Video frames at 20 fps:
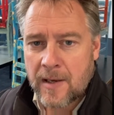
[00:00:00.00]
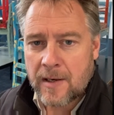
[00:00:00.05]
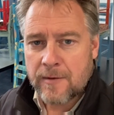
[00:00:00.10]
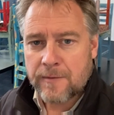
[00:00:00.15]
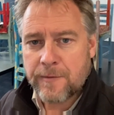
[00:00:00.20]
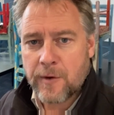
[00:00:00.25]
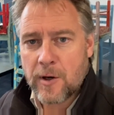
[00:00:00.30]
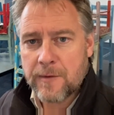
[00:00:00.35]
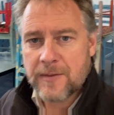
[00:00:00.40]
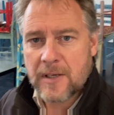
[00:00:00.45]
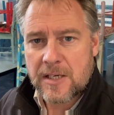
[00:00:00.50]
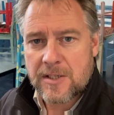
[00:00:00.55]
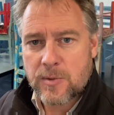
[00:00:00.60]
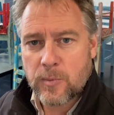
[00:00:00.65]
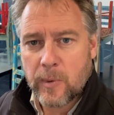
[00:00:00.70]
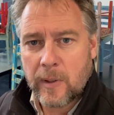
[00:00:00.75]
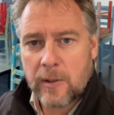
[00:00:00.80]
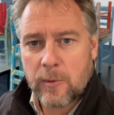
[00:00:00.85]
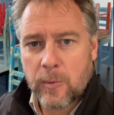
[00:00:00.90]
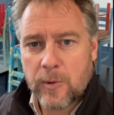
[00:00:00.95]
5 days a
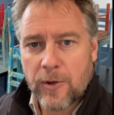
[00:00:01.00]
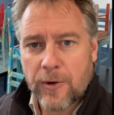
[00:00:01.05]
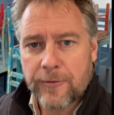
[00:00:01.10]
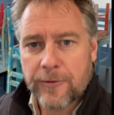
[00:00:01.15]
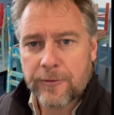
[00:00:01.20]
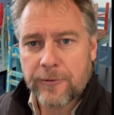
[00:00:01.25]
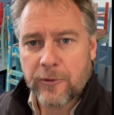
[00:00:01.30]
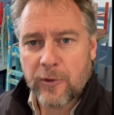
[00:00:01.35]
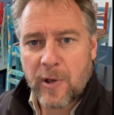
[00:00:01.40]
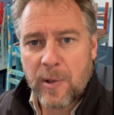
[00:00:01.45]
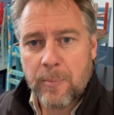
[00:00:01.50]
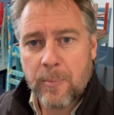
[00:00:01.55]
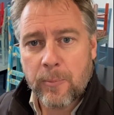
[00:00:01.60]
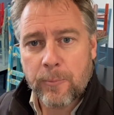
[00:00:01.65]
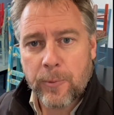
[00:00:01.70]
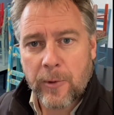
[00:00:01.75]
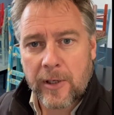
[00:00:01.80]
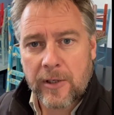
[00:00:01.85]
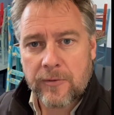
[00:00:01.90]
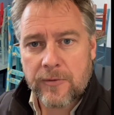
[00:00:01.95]
week, we offer free
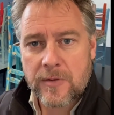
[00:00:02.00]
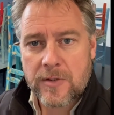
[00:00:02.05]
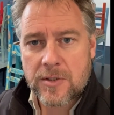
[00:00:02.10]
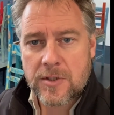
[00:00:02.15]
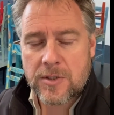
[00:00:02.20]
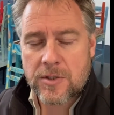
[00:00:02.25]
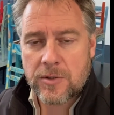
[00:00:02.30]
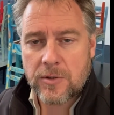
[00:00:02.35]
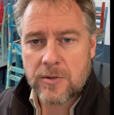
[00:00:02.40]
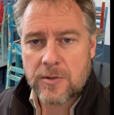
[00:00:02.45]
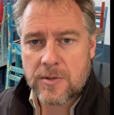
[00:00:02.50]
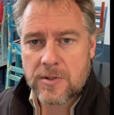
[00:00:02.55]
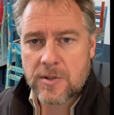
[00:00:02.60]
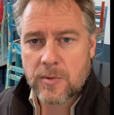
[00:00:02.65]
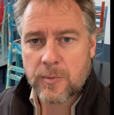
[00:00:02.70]
breakfast to students.